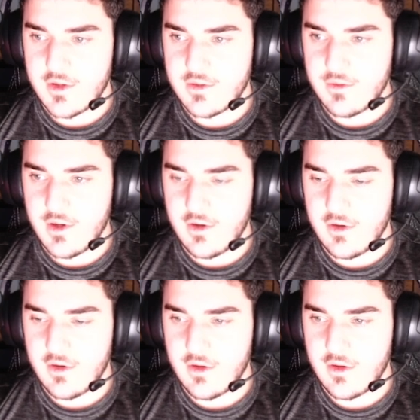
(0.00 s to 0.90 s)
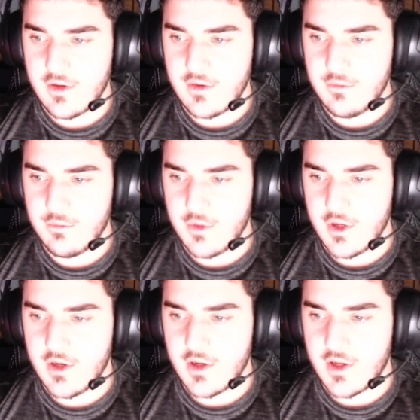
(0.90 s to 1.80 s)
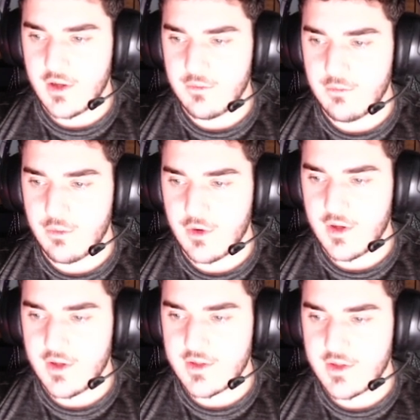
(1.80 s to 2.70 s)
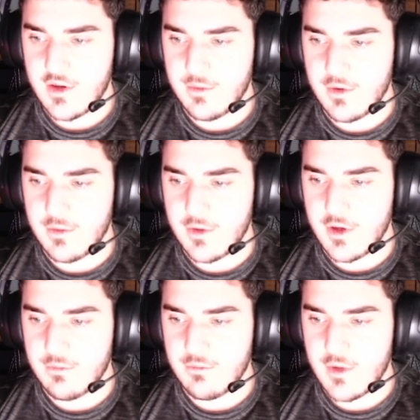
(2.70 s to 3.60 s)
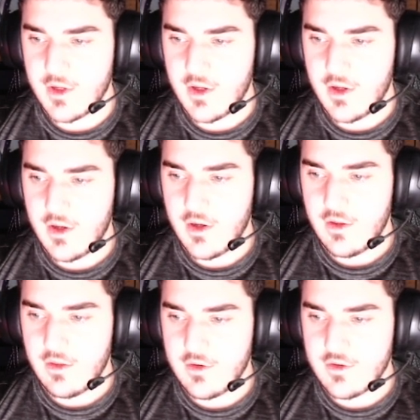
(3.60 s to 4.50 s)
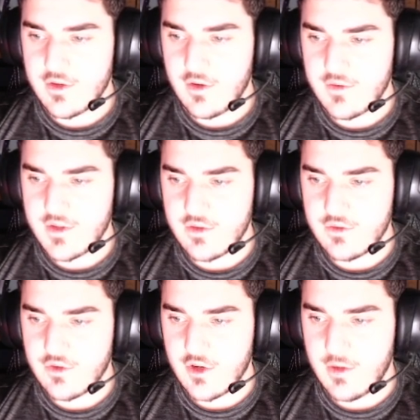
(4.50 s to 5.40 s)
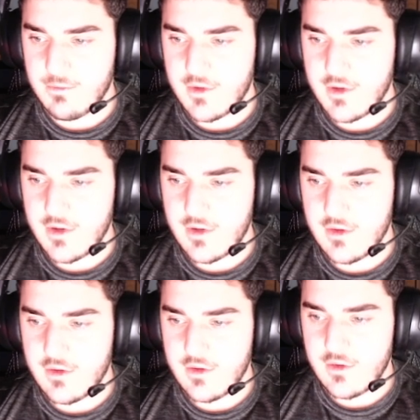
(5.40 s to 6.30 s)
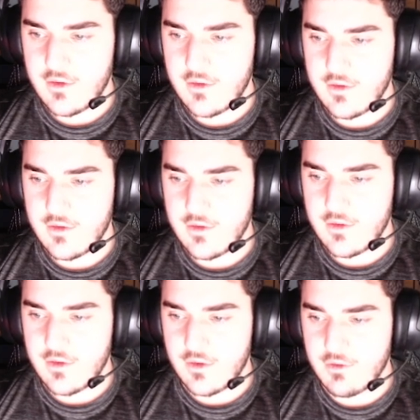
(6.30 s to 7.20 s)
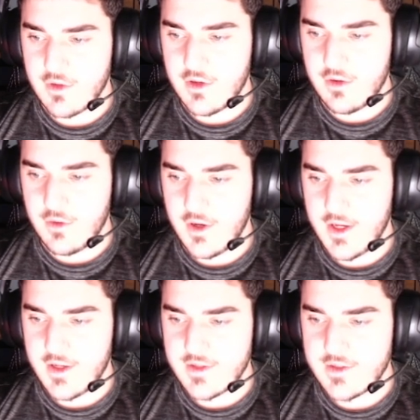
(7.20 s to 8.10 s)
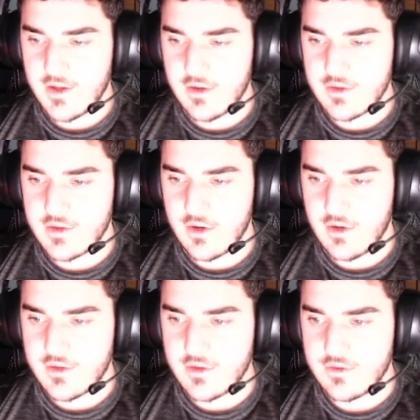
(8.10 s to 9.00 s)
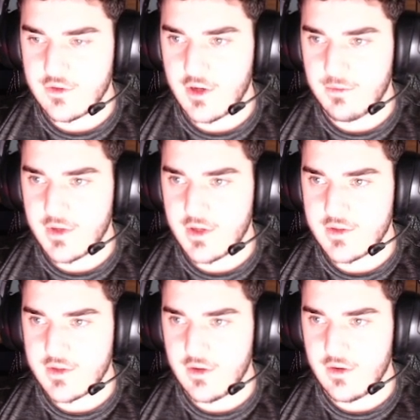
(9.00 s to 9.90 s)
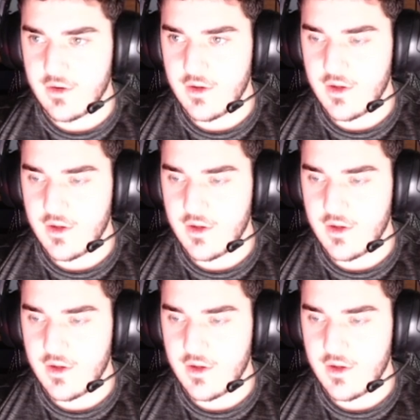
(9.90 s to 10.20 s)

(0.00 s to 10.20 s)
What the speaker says: as well. But again, price up, up, up, then just all of a sudden dropped. Don't really know why, as sellers are also dropping, so